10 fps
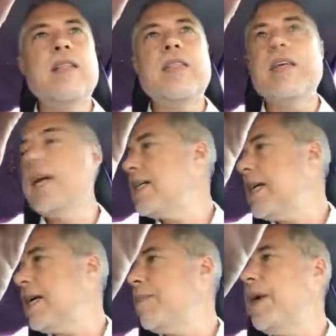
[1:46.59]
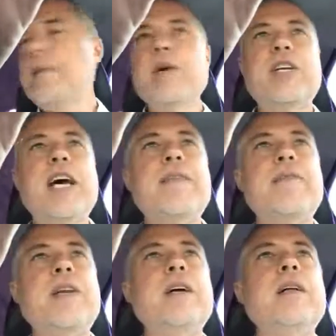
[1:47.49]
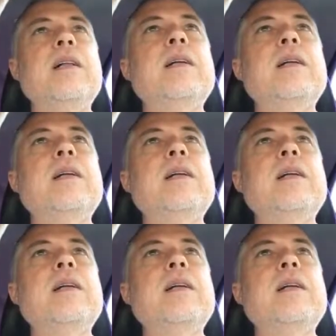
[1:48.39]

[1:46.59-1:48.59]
then I take my modafinil,